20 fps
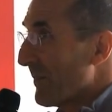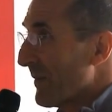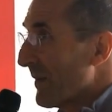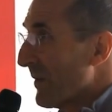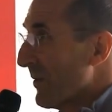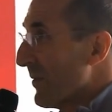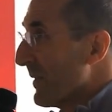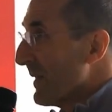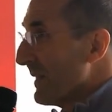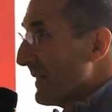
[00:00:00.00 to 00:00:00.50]

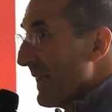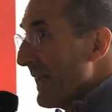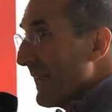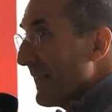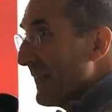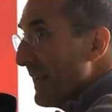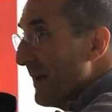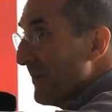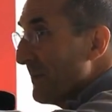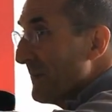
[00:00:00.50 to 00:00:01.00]
who can take
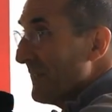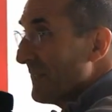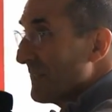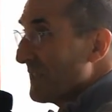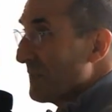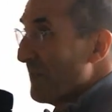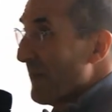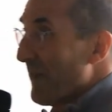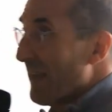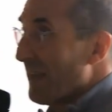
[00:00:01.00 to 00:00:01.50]
an empty
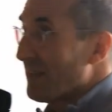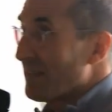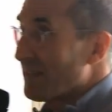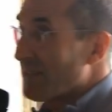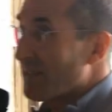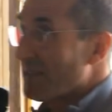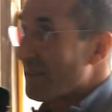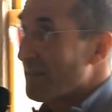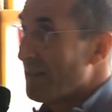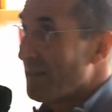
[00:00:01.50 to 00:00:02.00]

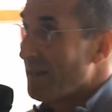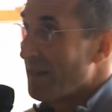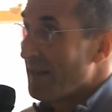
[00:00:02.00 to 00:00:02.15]
space